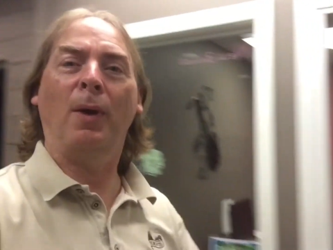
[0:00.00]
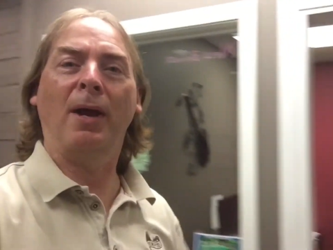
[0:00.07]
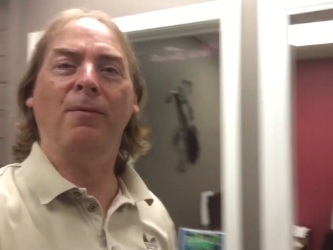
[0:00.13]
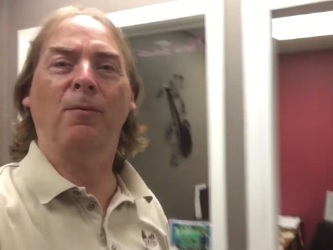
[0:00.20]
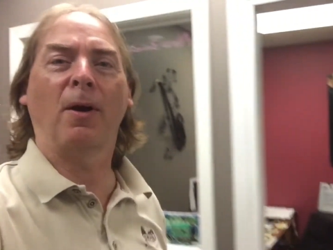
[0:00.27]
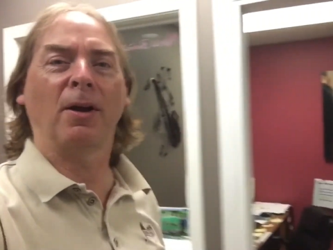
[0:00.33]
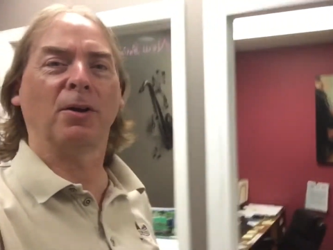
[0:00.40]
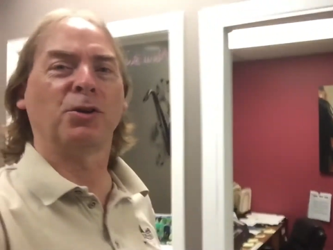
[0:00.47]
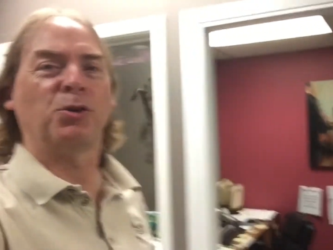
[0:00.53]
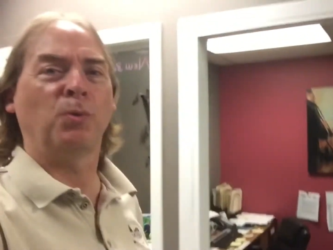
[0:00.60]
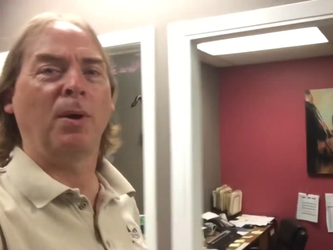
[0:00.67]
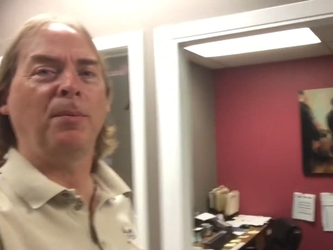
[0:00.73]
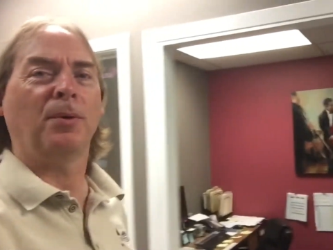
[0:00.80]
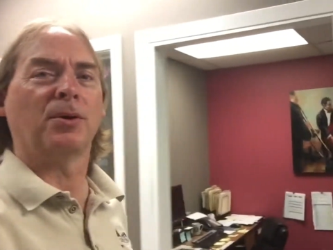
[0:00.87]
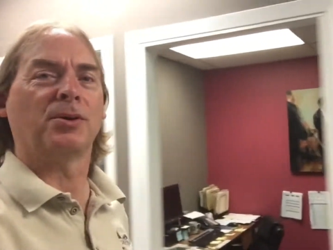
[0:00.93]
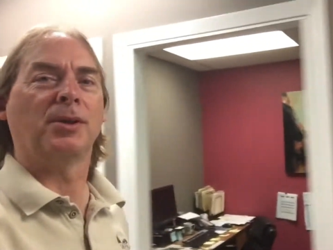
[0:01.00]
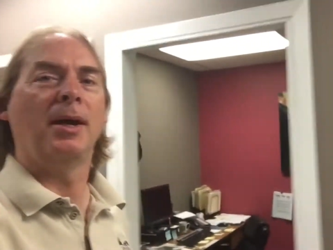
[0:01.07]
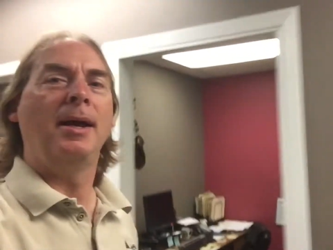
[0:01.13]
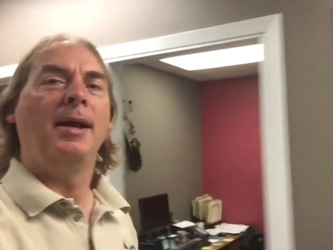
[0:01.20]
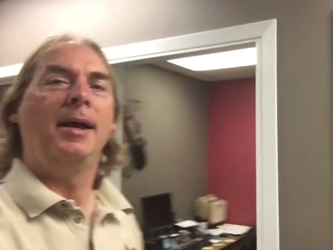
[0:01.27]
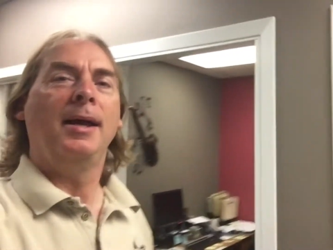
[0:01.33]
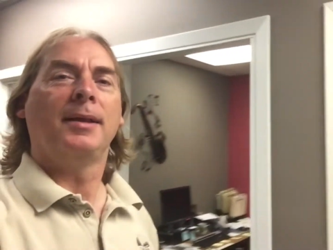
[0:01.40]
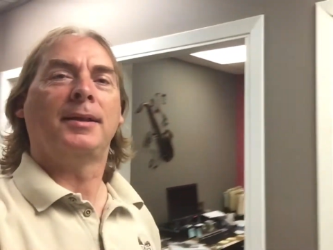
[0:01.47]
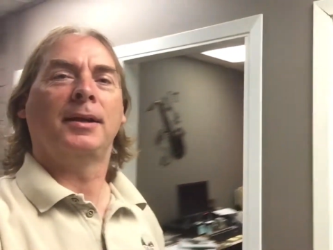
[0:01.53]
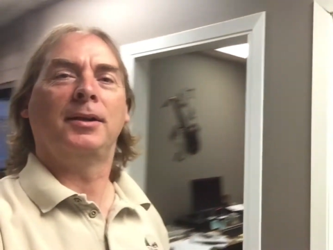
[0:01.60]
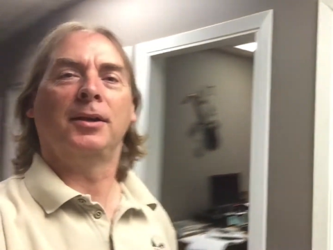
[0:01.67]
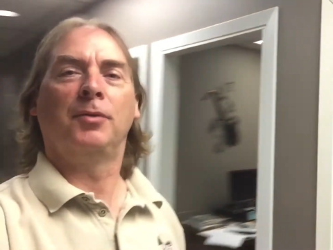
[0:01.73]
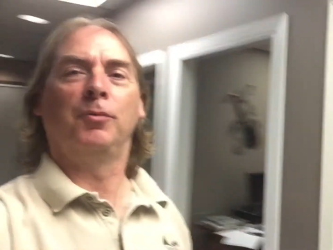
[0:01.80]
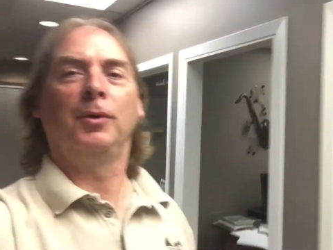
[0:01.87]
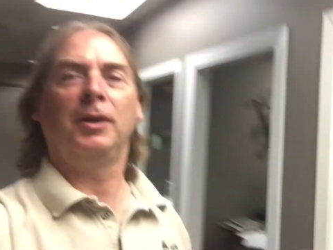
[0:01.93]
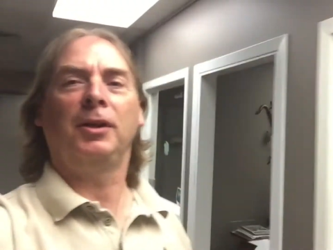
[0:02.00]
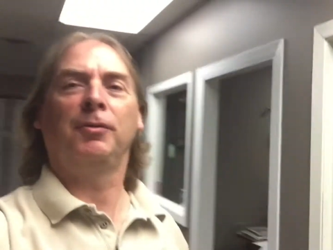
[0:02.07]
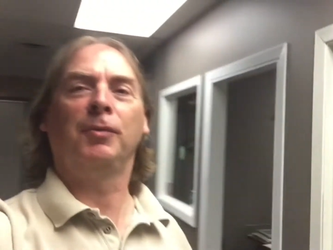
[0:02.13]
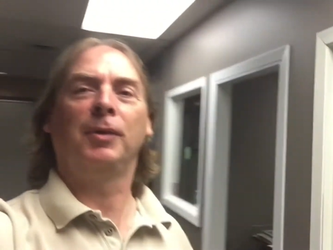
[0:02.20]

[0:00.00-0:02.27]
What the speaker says: Wave Rider swimmers, that did really,